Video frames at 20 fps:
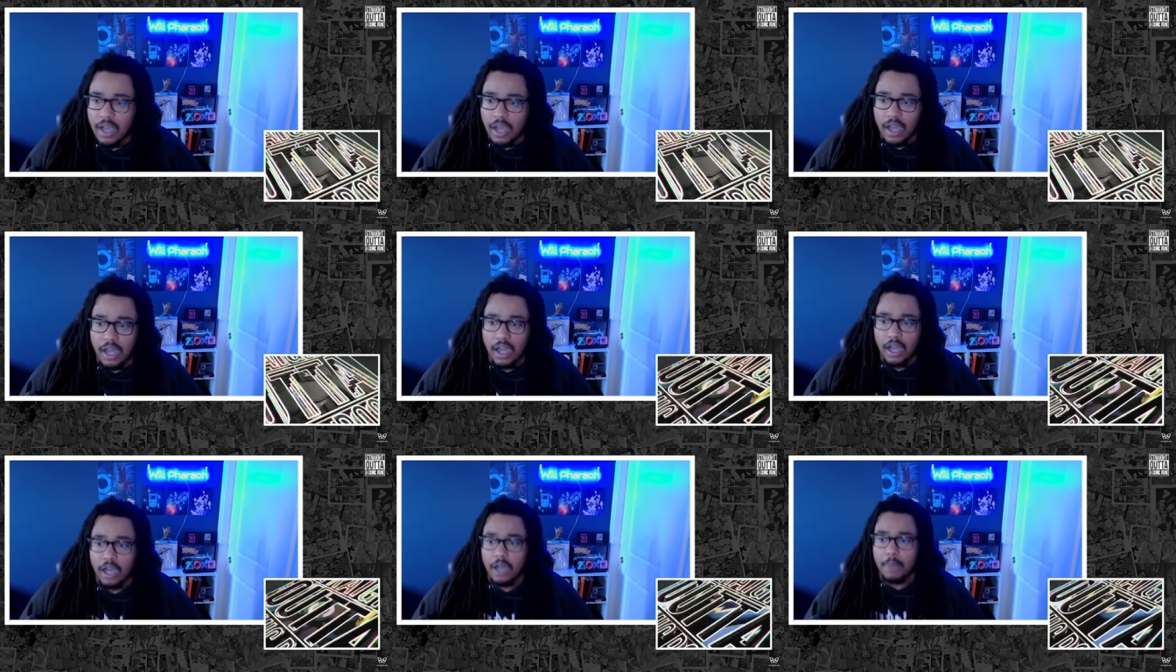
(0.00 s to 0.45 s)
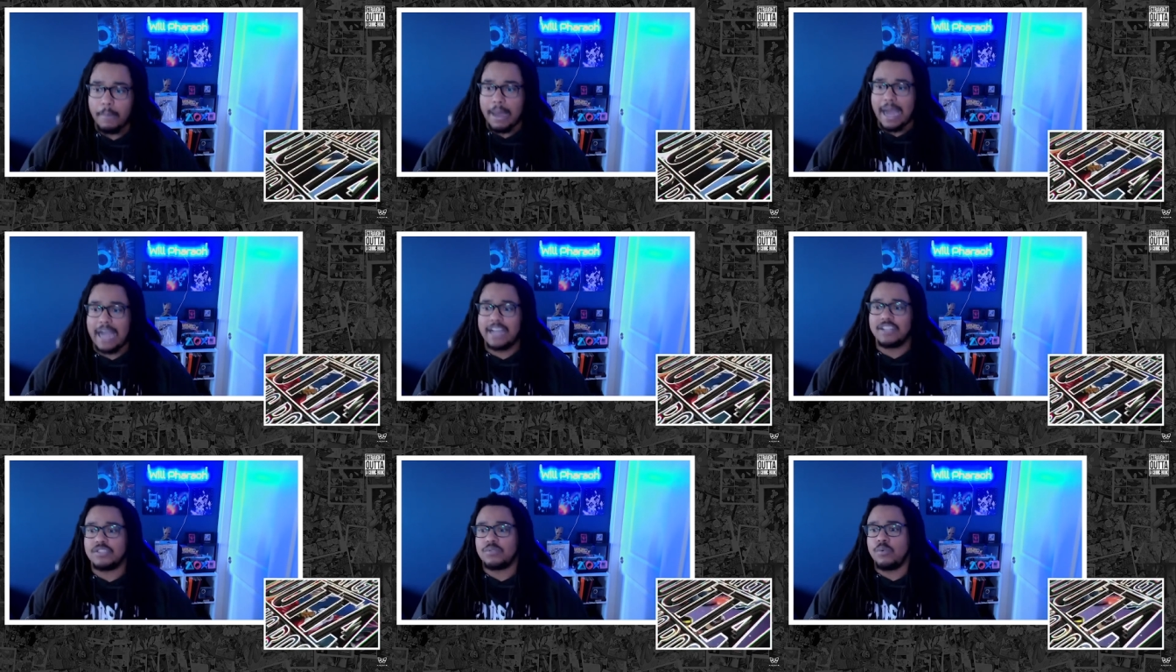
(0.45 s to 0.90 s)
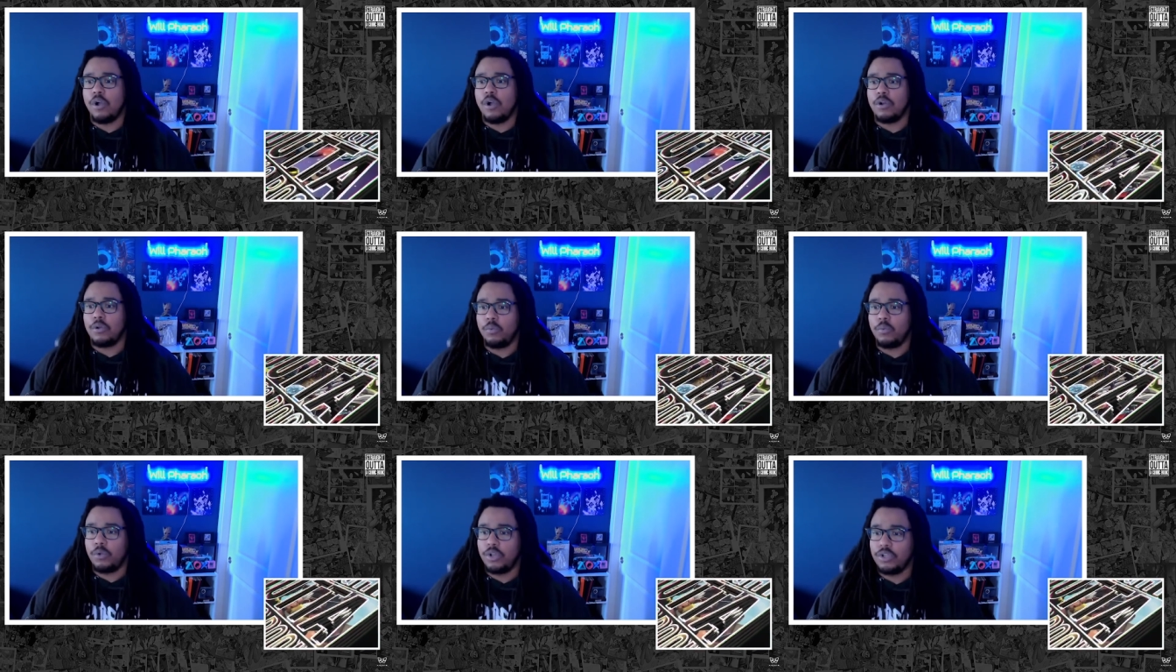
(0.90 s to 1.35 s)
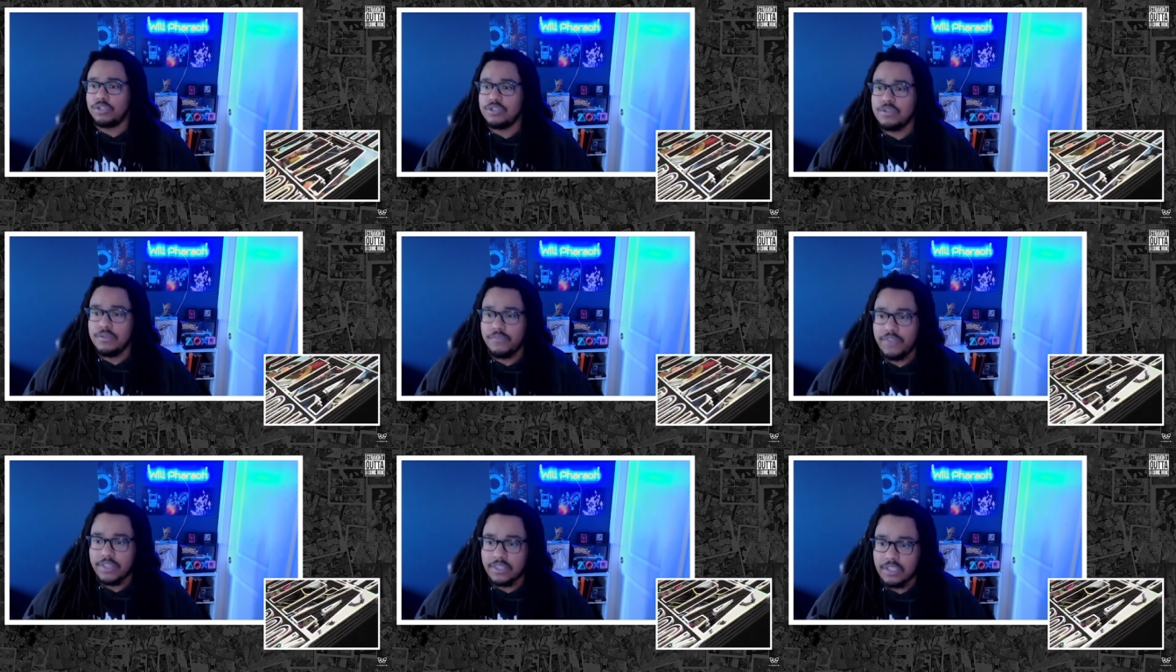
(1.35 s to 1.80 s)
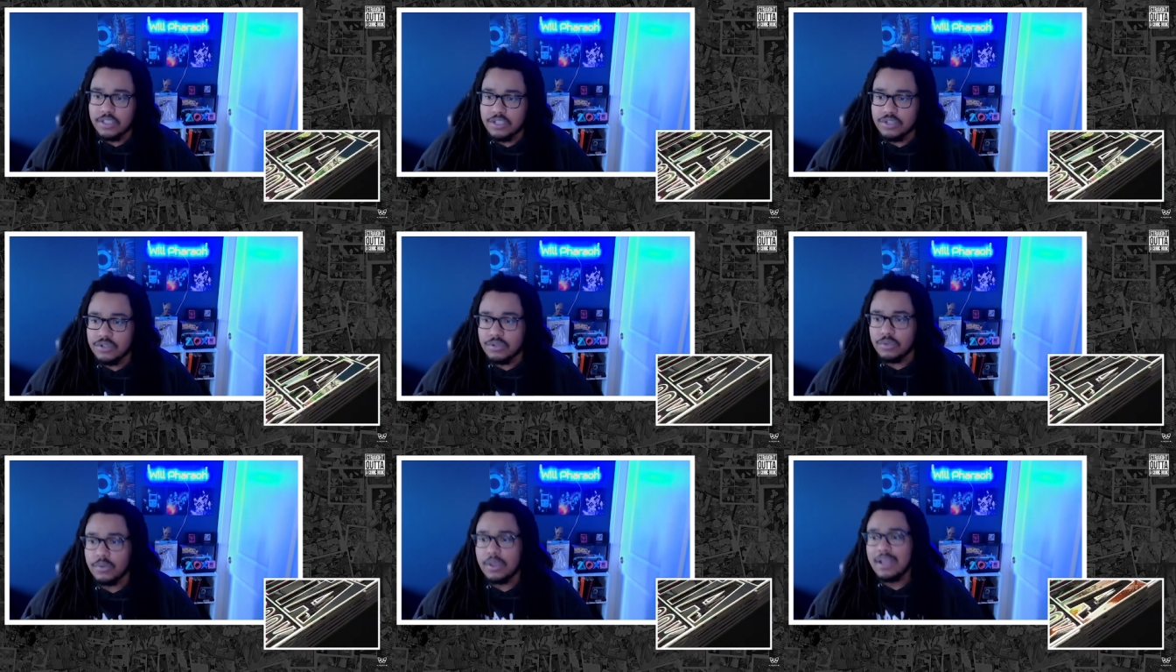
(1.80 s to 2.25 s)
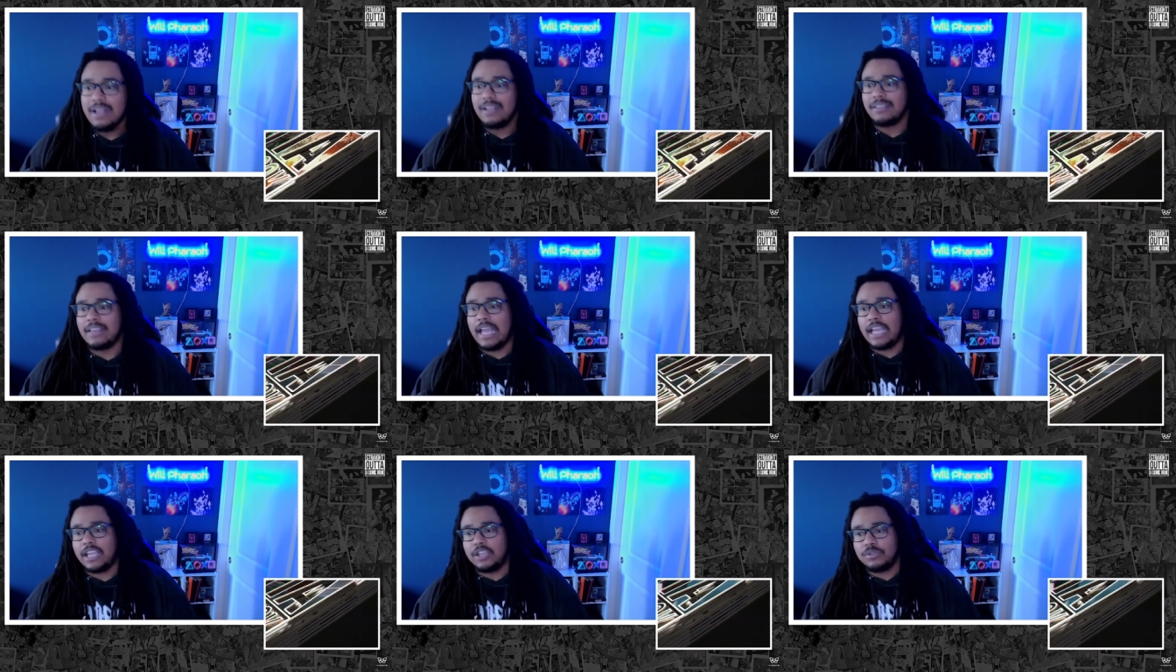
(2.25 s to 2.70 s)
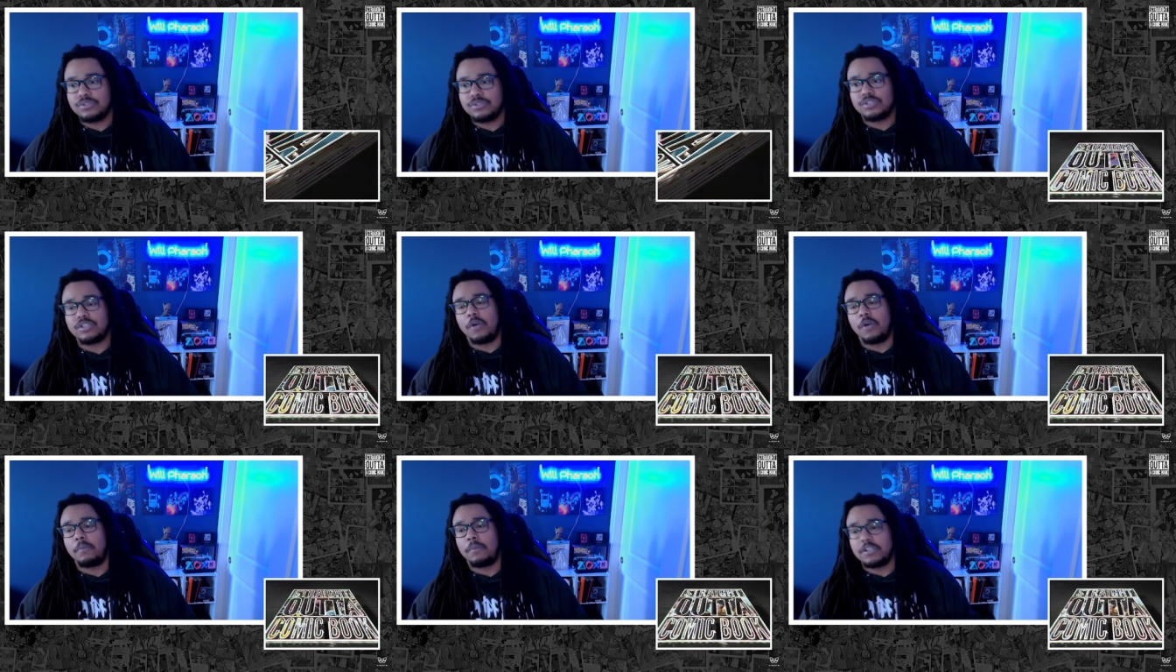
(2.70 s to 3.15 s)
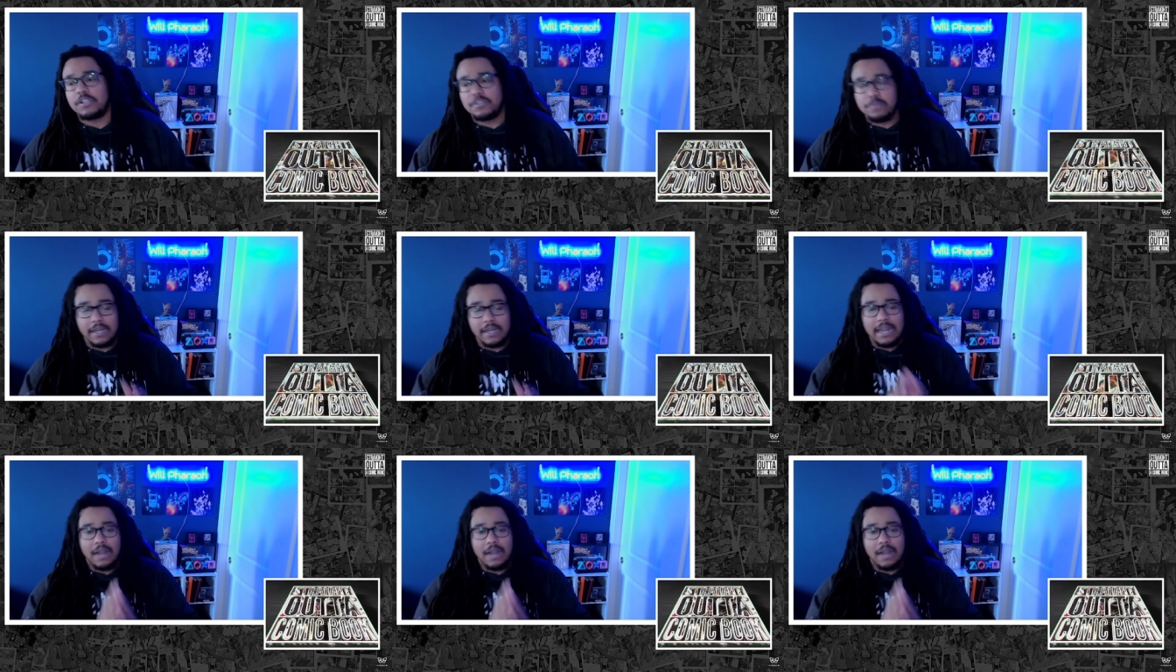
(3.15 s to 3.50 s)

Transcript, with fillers: Icewater Will 252, thank you so much, man.